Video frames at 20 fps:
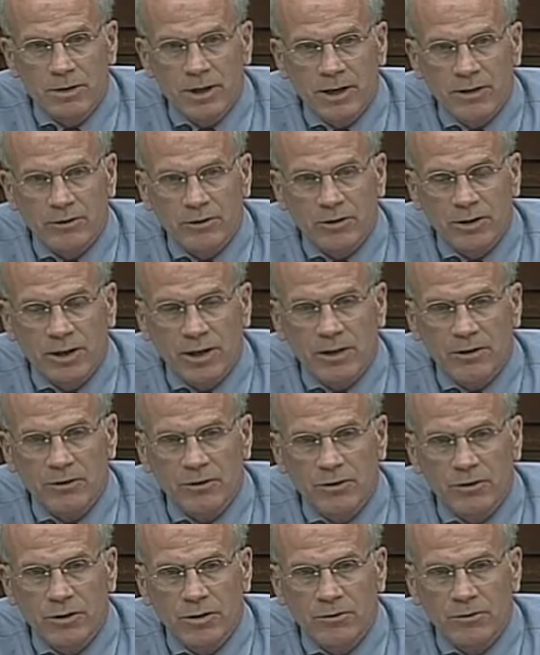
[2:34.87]
toxic
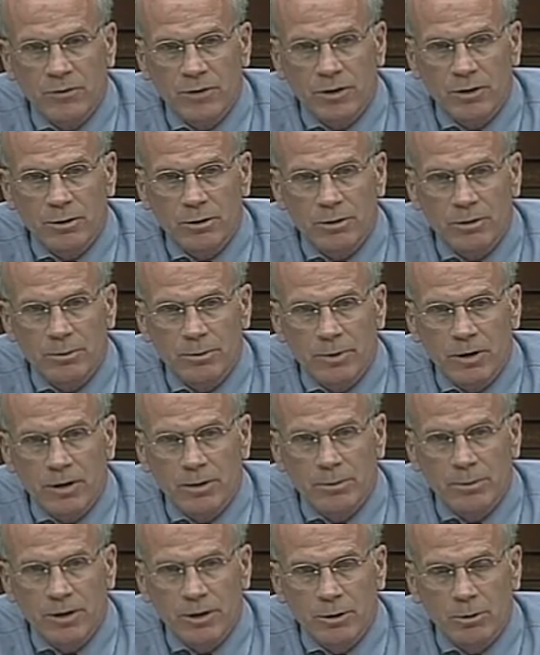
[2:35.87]
assets on
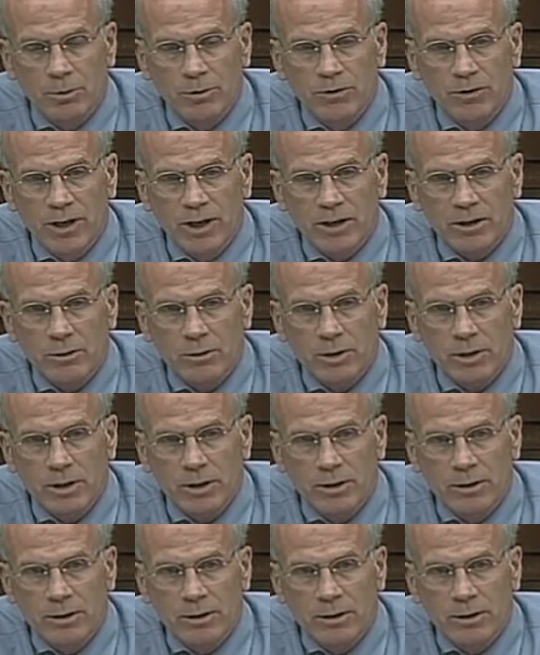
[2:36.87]
Merrill was accurate?